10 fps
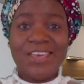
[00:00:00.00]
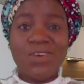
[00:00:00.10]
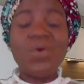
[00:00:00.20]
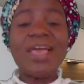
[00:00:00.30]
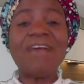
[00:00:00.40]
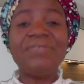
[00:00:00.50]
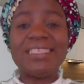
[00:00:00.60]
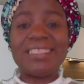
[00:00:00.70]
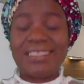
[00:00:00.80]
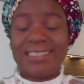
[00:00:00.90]
We have the
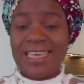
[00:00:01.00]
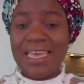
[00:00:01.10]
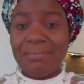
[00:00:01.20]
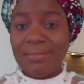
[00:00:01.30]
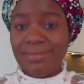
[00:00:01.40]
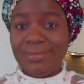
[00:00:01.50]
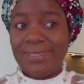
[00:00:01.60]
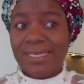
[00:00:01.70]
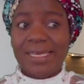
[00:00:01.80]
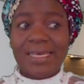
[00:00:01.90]
same
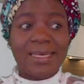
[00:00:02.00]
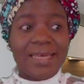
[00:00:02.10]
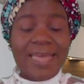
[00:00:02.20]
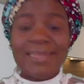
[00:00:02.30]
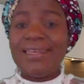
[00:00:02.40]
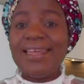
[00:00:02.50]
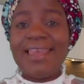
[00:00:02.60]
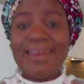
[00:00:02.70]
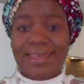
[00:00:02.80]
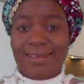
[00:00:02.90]

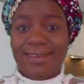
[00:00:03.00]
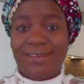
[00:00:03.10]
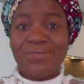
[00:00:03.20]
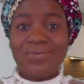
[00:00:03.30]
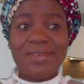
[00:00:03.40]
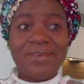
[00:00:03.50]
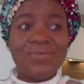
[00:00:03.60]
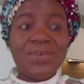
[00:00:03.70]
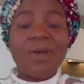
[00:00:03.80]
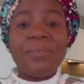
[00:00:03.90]
DNA.
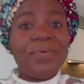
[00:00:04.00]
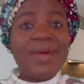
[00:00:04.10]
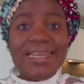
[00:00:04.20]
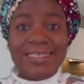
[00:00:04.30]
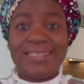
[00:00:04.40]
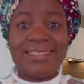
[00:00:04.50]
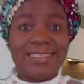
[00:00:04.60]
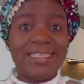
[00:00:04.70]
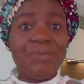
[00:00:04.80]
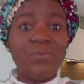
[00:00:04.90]
We operate the
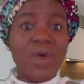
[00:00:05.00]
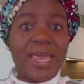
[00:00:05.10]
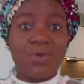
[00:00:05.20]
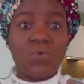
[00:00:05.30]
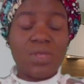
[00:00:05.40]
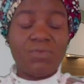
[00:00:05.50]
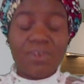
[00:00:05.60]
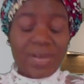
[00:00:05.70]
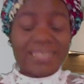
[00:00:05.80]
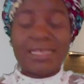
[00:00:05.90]
same way. We
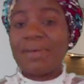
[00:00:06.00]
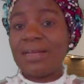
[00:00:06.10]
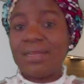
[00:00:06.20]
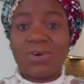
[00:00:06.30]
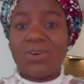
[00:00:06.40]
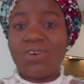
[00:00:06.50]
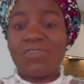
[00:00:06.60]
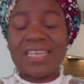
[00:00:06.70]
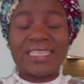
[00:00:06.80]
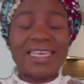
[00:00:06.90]
forget about the color of
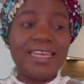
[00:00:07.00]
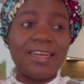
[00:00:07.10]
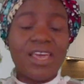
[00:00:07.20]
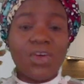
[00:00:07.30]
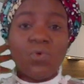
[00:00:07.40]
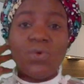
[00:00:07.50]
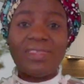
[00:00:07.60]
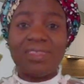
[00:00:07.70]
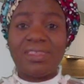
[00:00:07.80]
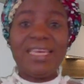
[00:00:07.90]
our skin. We
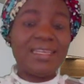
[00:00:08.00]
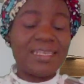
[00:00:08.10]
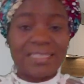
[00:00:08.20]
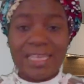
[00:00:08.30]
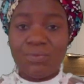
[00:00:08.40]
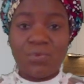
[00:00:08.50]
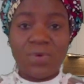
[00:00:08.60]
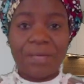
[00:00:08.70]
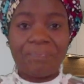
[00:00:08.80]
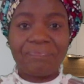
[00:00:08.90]
think the same way.